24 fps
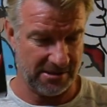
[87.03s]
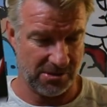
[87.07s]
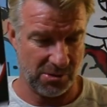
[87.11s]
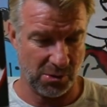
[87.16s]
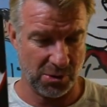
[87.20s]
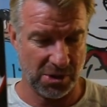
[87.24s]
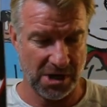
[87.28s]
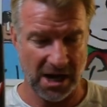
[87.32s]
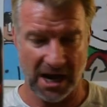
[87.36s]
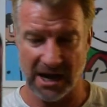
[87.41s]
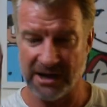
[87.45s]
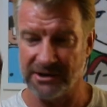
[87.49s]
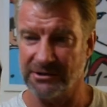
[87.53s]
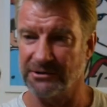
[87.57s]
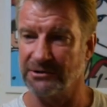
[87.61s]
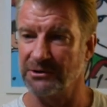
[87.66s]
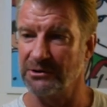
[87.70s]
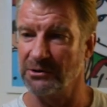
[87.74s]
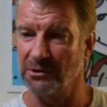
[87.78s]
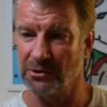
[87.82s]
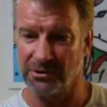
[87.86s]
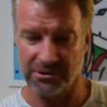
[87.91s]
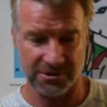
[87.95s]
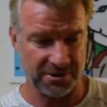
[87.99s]
Hokkaido,
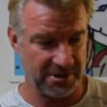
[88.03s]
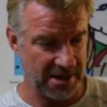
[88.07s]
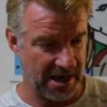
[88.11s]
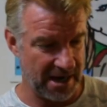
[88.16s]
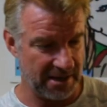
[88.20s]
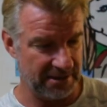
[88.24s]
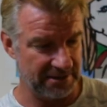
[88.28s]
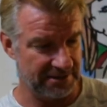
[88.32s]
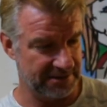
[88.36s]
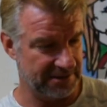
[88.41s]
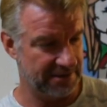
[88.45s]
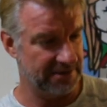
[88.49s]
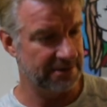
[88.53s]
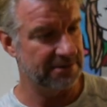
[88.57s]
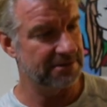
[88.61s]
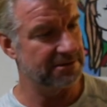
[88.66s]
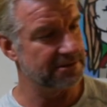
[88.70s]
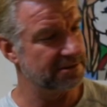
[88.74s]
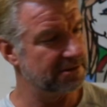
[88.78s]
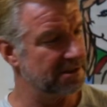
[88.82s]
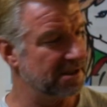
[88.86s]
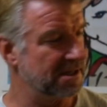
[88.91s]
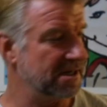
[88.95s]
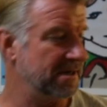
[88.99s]
the northern island.
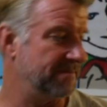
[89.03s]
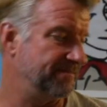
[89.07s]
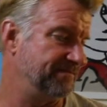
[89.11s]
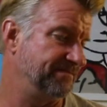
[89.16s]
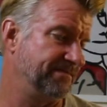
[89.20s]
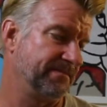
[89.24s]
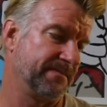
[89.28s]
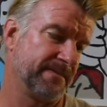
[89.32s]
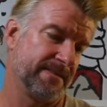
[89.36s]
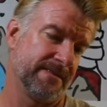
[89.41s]
Yep.